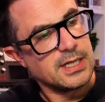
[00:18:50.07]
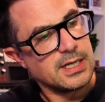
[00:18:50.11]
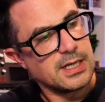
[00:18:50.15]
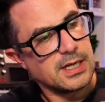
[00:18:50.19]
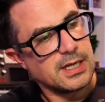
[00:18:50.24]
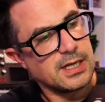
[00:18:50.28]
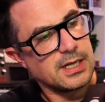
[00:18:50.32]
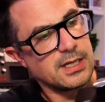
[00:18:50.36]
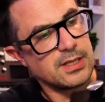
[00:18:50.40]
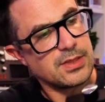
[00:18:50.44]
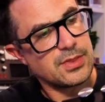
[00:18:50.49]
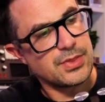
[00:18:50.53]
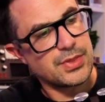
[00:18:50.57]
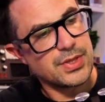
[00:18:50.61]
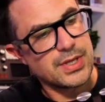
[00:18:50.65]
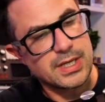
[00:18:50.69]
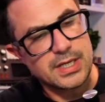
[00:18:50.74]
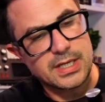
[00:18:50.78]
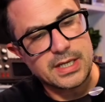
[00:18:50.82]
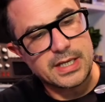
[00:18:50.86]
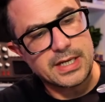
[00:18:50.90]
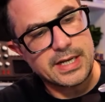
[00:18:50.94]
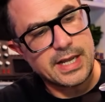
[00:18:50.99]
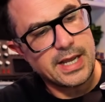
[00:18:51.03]
I
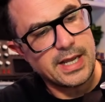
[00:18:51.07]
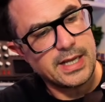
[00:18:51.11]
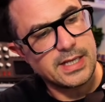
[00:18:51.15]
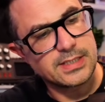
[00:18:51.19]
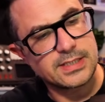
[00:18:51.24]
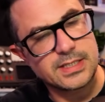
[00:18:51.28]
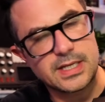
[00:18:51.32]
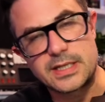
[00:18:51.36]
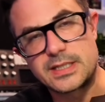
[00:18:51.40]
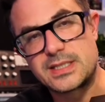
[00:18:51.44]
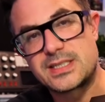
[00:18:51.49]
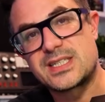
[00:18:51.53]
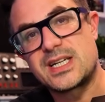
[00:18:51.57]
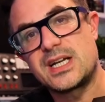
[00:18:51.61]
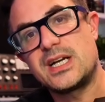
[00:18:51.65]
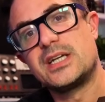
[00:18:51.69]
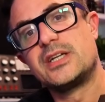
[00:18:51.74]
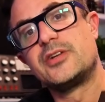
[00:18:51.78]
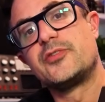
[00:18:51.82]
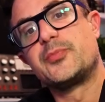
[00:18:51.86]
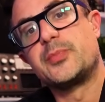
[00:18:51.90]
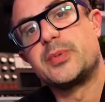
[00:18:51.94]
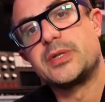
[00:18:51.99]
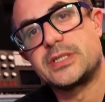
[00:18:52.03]
think it has a
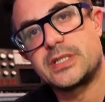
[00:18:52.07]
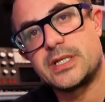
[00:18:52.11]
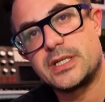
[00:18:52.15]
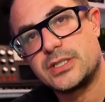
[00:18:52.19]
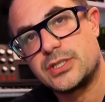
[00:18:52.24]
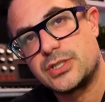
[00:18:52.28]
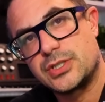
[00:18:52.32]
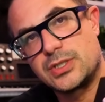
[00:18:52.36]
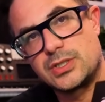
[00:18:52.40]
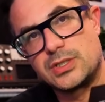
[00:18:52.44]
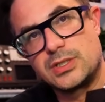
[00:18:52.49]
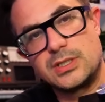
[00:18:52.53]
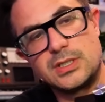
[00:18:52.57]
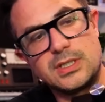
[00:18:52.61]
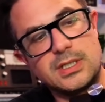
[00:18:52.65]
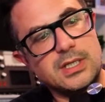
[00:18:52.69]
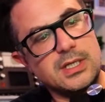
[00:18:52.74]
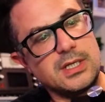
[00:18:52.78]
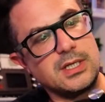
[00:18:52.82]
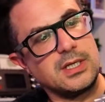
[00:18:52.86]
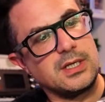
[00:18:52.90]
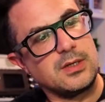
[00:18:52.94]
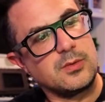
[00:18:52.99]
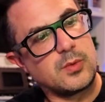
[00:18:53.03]
ton of potential
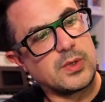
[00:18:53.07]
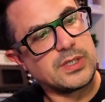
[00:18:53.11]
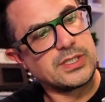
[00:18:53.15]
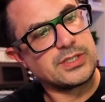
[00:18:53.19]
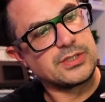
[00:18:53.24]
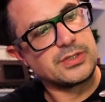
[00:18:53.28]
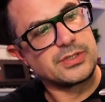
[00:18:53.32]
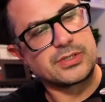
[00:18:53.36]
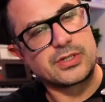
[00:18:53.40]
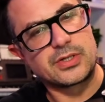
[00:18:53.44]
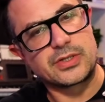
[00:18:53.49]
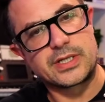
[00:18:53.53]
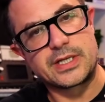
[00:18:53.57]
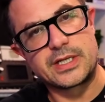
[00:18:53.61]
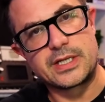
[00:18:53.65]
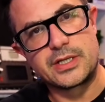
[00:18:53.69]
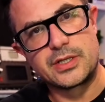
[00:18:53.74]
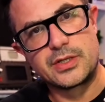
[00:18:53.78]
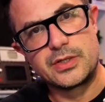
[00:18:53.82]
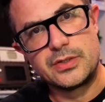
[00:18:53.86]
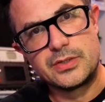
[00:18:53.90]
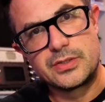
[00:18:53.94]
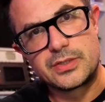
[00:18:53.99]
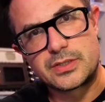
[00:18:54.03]
once you start
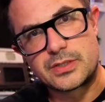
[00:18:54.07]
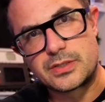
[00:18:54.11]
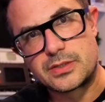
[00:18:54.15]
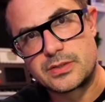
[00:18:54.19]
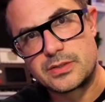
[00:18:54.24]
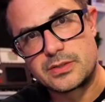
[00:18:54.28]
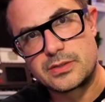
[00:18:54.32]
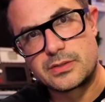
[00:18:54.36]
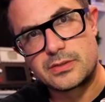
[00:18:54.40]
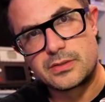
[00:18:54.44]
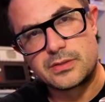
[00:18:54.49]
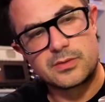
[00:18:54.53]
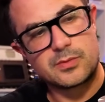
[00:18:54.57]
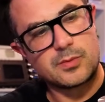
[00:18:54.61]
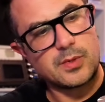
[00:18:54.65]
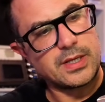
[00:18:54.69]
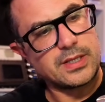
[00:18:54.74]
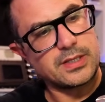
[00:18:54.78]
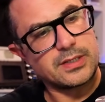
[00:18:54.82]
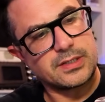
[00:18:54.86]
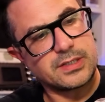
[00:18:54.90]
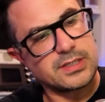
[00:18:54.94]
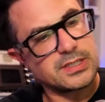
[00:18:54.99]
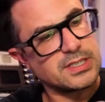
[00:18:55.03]
getting used to the way
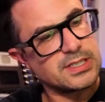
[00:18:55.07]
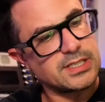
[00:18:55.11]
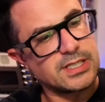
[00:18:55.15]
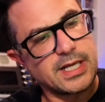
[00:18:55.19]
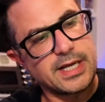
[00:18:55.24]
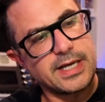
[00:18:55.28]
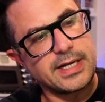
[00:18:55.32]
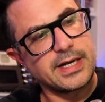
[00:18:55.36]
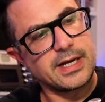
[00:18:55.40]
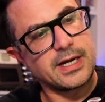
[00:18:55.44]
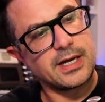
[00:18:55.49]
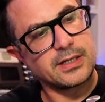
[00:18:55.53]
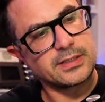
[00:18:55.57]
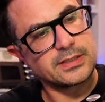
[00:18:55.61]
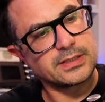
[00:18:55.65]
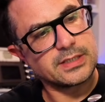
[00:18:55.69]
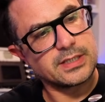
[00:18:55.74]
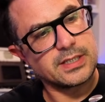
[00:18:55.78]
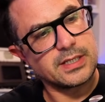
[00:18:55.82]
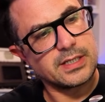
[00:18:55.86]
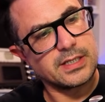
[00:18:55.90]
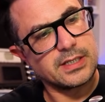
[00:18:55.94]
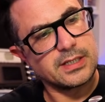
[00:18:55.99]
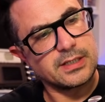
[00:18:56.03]
that this is laid out,
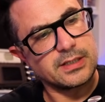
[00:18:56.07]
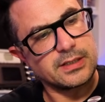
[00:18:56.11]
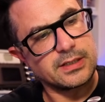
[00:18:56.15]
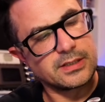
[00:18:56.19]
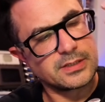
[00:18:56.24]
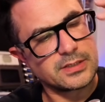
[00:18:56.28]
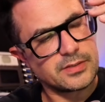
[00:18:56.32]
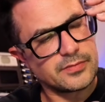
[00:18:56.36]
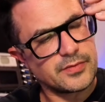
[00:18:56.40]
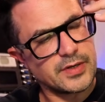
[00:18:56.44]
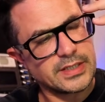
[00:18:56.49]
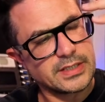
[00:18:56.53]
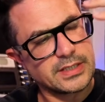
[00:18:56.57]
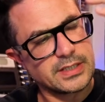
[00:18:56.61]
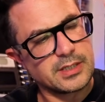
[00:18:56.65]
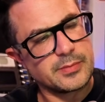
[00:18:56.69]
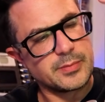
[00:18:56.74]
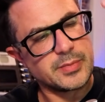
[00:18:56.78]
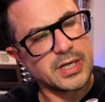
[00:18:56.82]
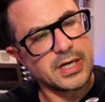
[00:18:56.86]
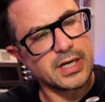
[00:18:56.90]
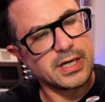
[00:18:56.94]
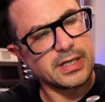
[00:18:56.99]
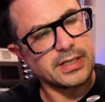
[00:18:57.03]
and the sort of idea
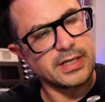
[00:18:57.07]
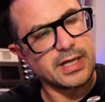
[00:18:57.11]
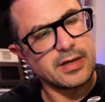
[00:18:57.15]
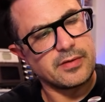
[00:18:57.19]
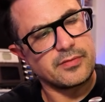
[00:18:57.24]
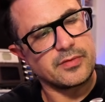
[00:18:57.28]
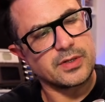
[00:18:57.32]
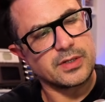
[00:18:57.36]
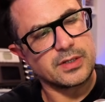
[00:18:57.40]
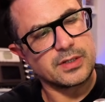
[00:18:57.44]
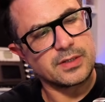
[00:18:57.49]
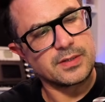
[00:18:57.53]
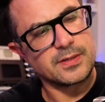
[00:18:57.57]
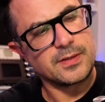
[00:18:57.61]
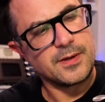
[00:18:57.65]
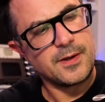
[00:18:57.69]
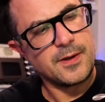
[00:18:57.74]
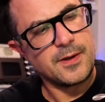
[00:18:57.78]
behind having